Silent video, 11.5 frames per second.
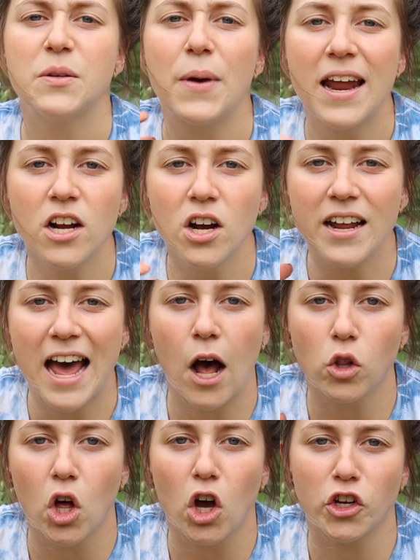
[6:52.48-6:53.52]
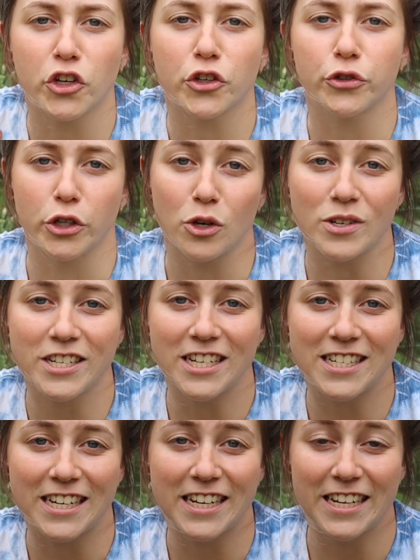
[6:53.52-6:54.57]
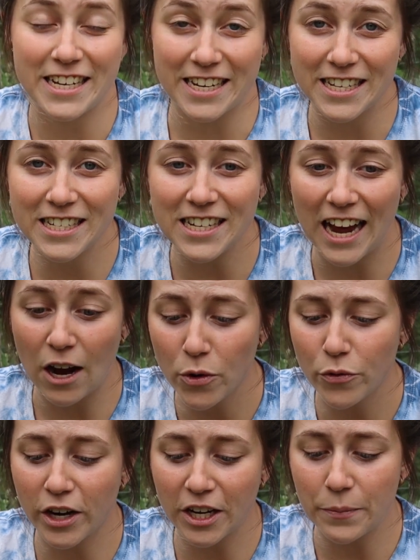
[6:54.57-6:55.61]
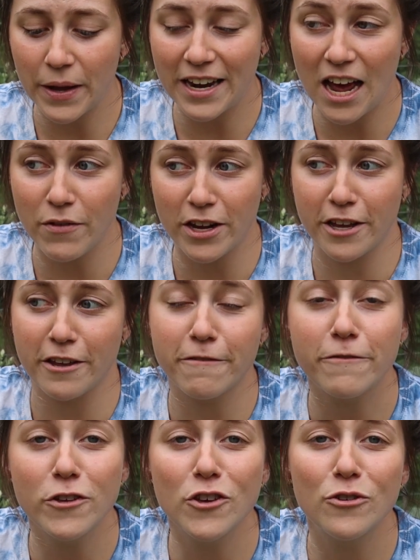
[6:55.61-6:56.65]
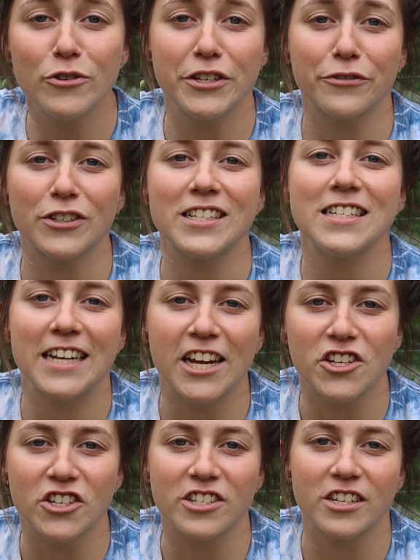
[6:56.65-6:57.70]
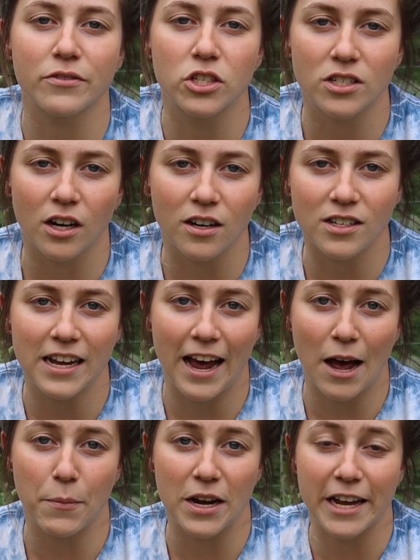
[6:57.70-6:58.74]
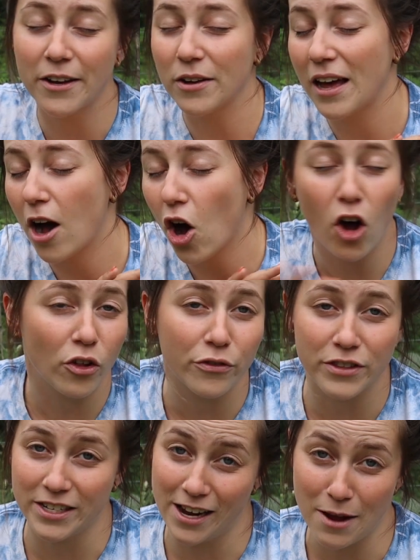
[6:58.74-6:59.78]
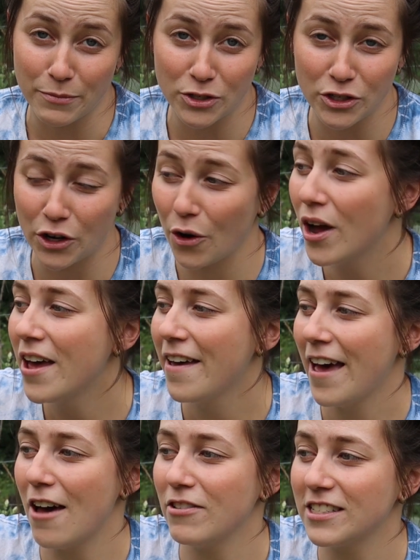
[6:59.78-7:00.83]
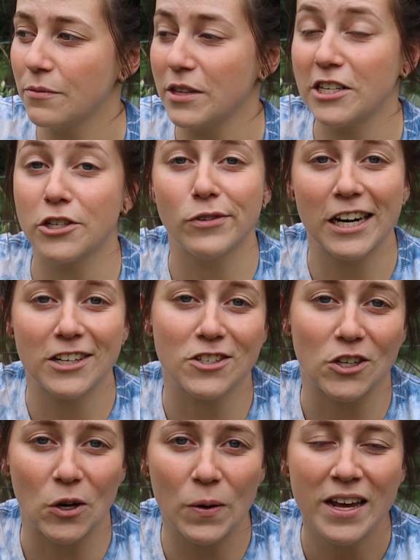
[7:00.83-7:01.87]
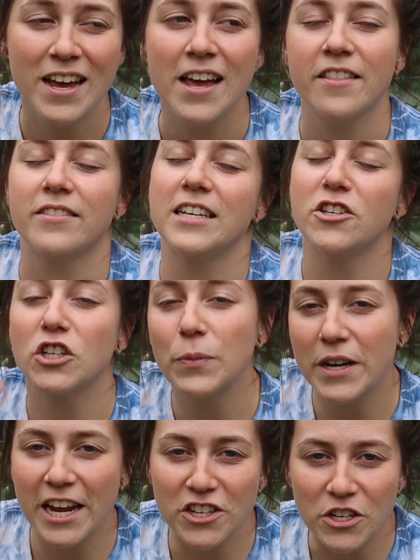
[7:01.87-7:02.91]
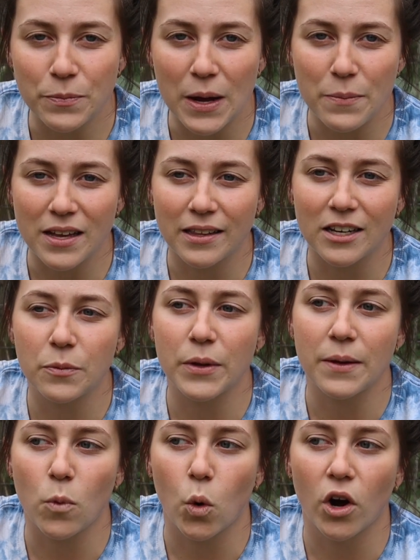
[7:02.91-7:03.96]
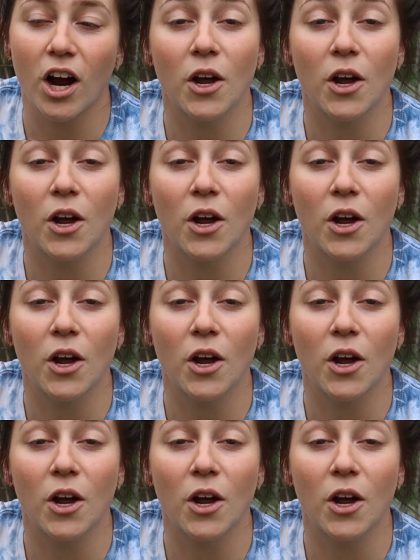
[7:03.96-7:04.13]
Depending on how long your grow season is, I would recommend having a few different stages of starts happening all of the time. So having something direct sown, the germination might be a little bit more